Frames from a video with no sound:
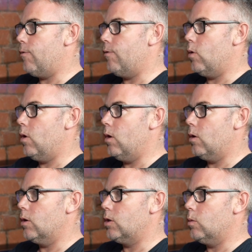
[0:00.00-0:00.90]
a real
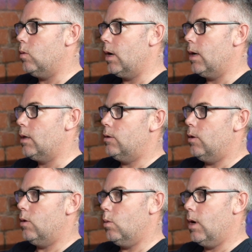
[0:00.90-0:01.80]
hunger to want to
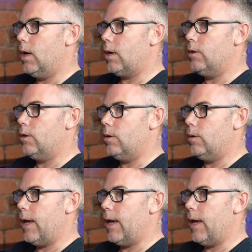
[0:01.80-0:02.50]
do the work and do the